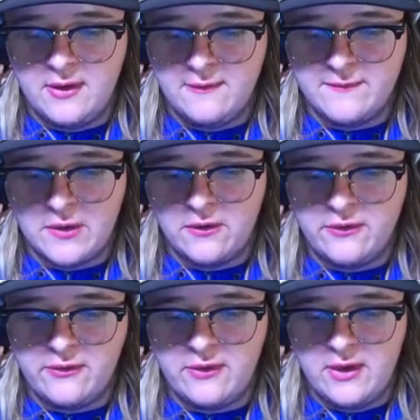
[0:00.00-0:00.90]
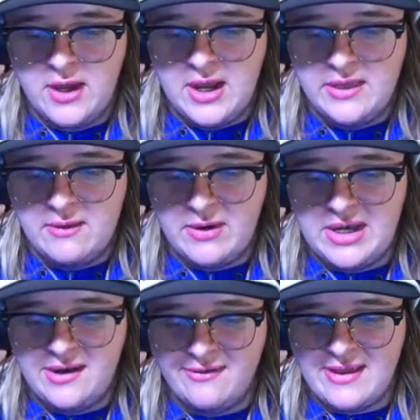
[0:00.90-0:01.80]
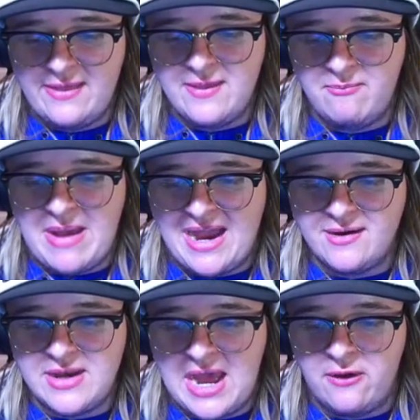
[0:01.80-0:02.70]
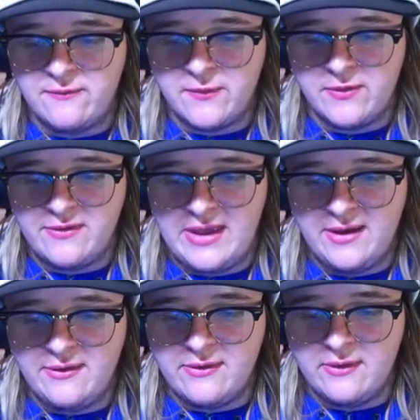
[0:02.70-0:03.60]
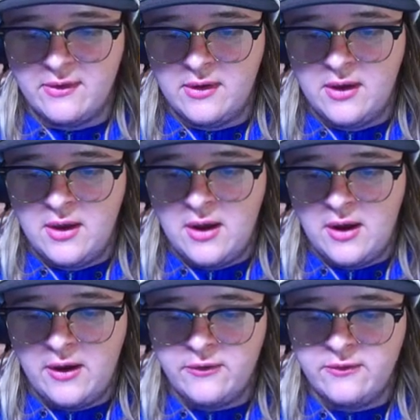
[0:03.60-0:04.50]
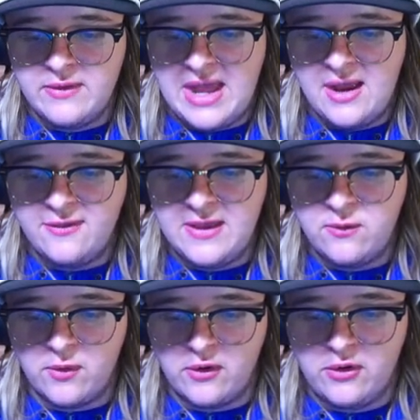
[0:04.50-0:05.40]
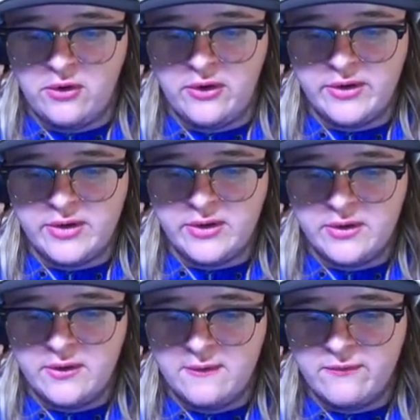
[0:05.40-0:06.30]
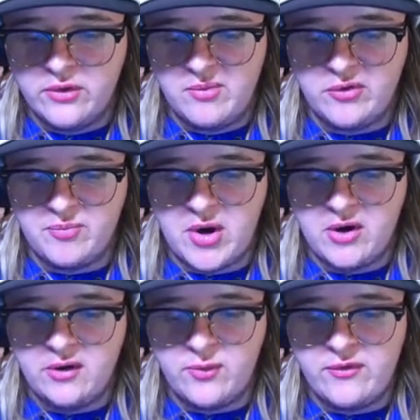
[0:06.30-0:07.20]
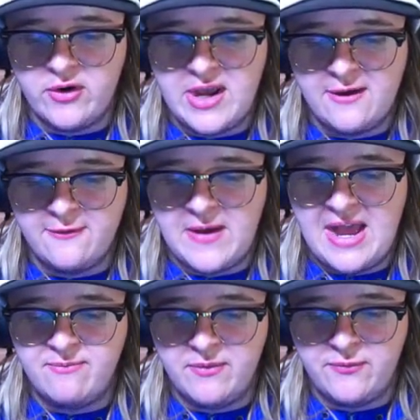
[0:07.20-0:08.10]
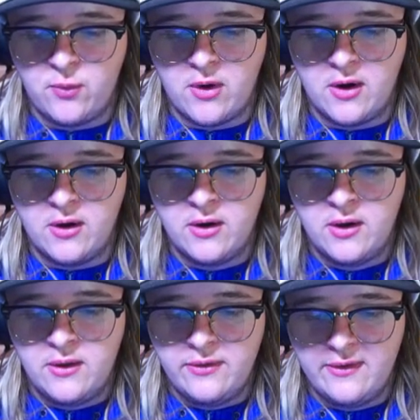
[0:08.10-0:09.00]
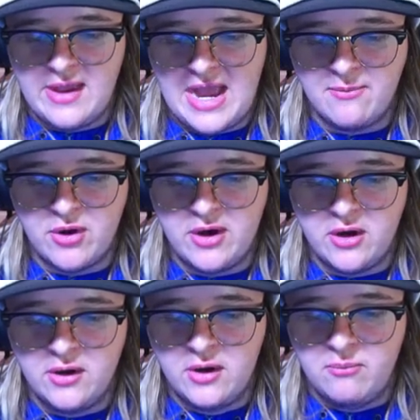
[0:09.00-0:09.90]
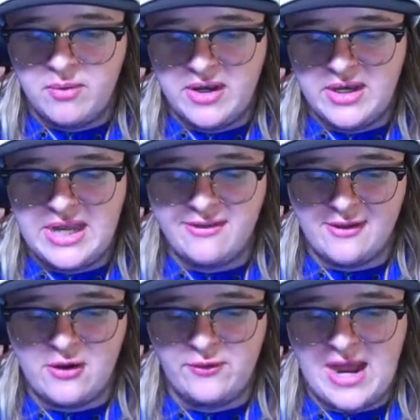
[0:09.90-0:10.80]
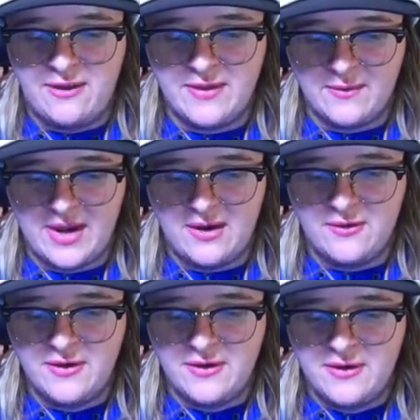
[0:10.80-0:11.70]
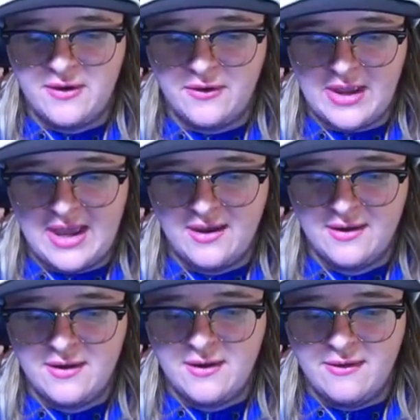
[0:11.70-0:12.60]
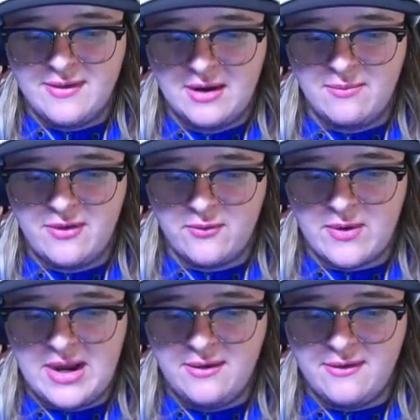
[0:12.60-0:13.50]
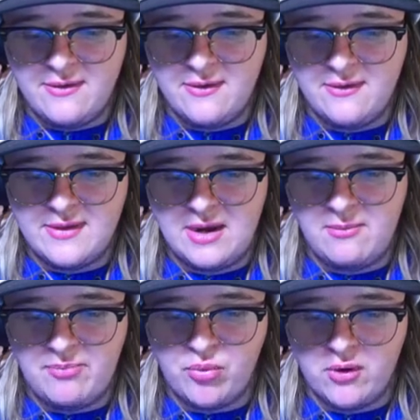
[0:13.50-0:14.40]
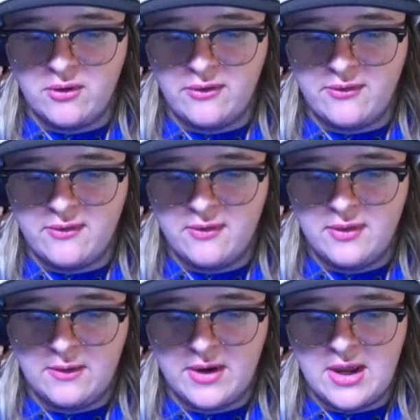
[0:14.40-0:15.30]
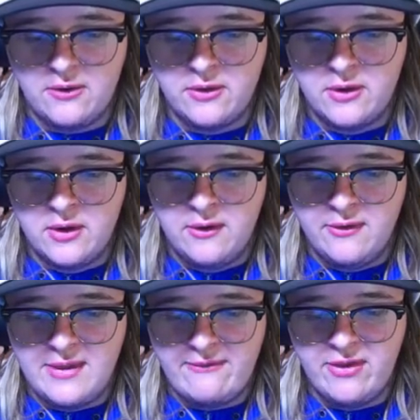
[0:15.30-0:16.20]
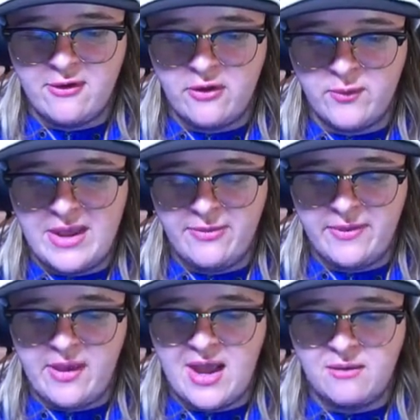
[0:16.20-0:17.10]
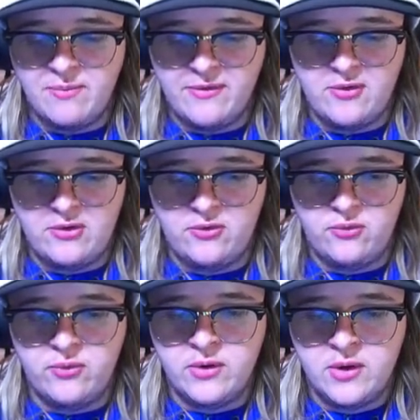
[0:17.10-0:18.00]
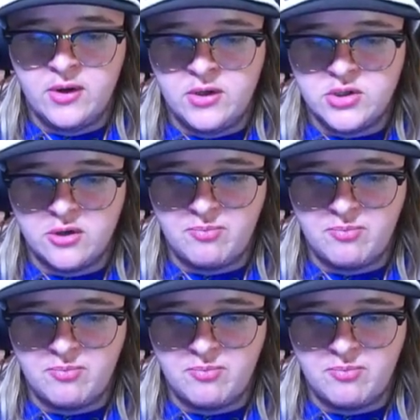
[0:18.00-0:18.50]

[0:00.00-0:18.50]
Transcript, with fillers: first, and then we need to send them back down for the 6. Other than that, I think we're good for the most part, because we already got 5 before the timer here, but it needs to go down. There we go. Okay. Send them to the right, send them upwards. There we go. 7's all the way at the top, so just